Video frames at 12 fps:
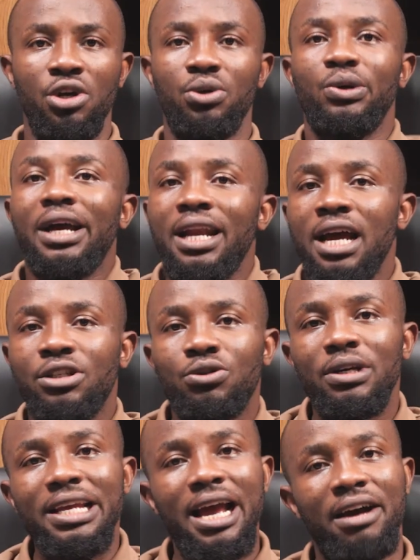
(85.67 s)
You can't
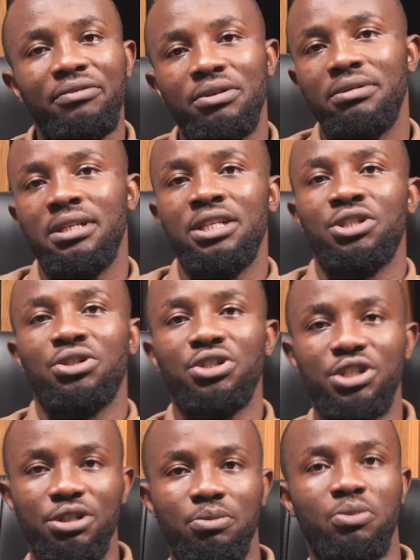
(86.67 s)
actually have a
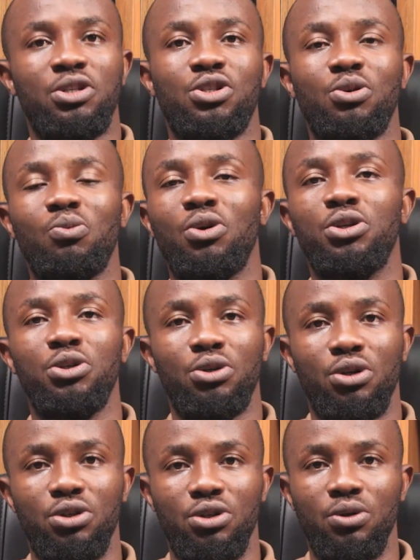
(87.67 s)
relationship with someone you
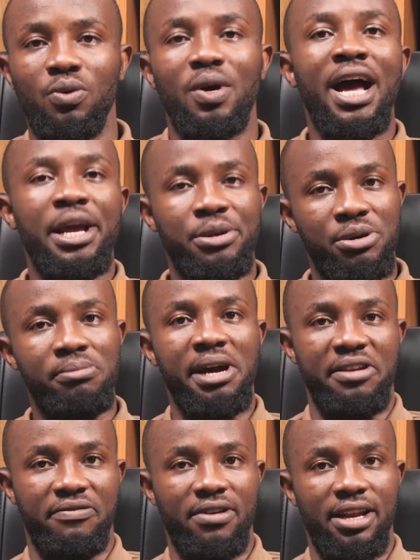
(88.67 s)
don't know. I know
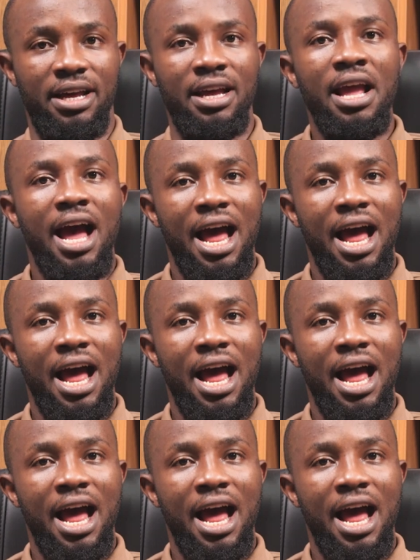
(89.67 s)
my father.